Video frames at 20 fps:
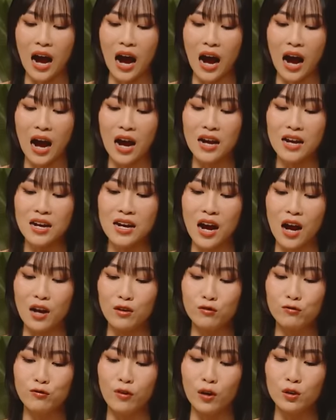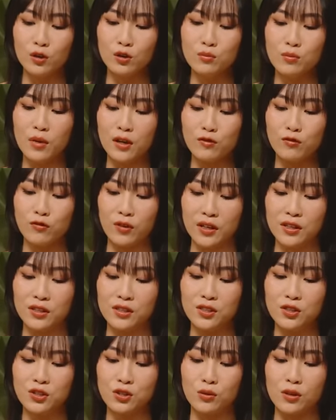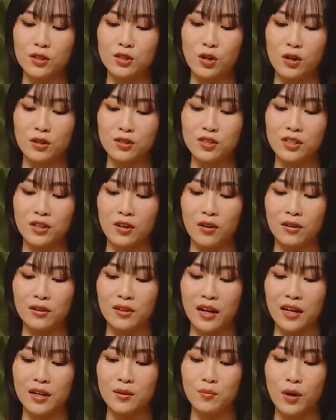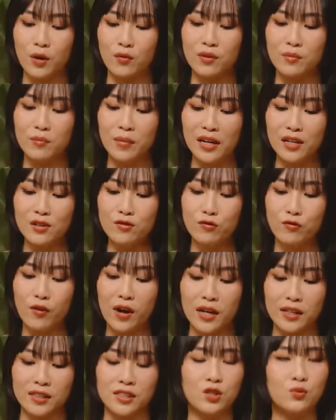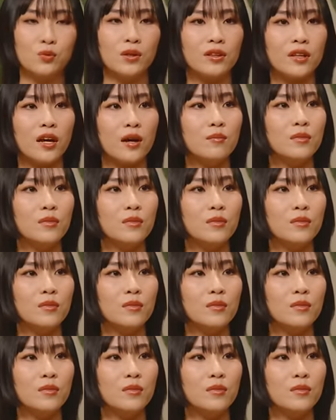I unfollow my friends who are toxic online but remain friends with them